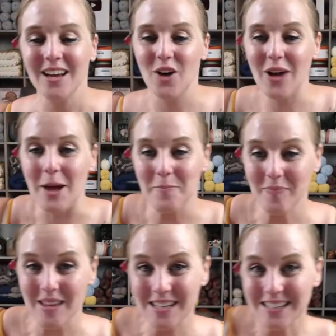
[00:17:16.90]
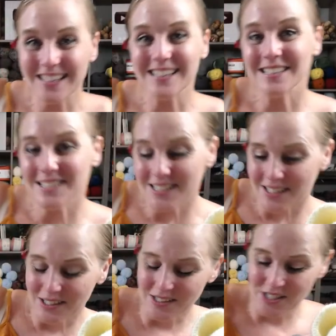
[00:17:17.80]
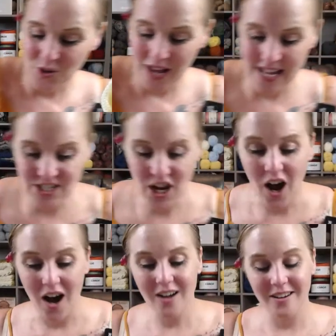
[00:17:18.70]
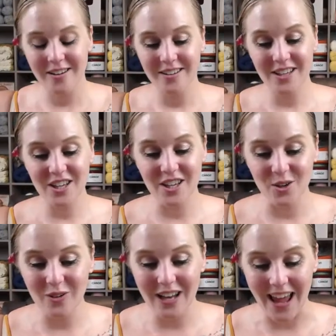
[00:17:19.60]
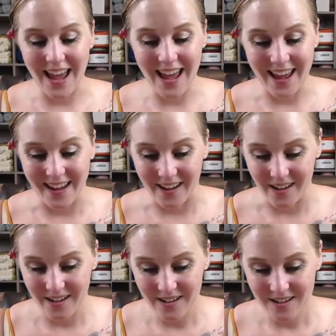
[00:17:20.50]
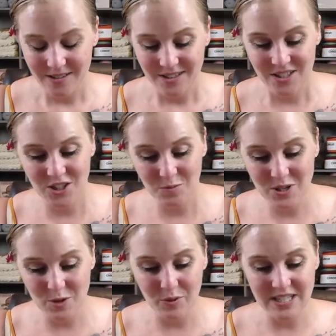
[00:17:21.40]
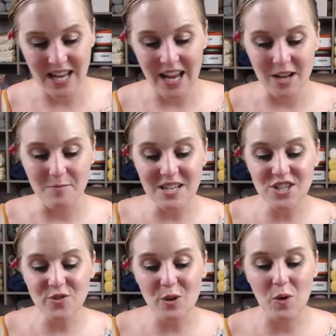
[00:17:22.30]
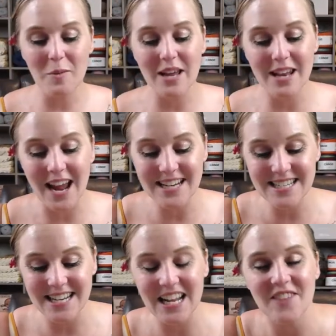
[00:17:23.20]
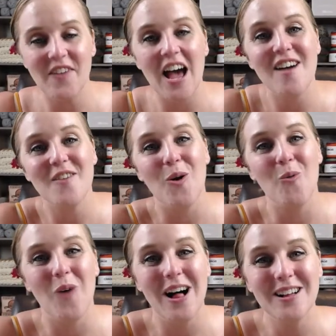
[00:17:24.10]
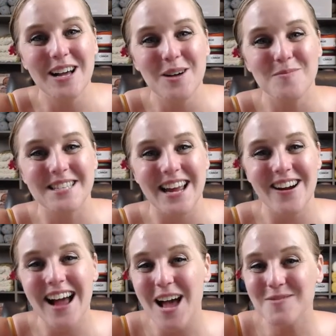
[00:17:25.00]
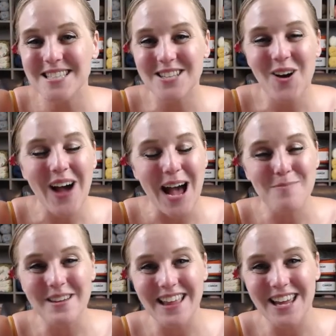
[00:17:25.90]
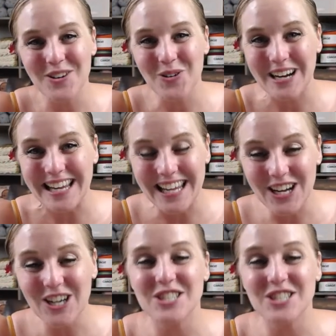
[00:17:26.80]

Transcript: Okay, let's go ahead and talk Q and A. Super, super excited. Mystery Woman nineteen eighty-five, welcome, Sarah. I'm so happy that you are here.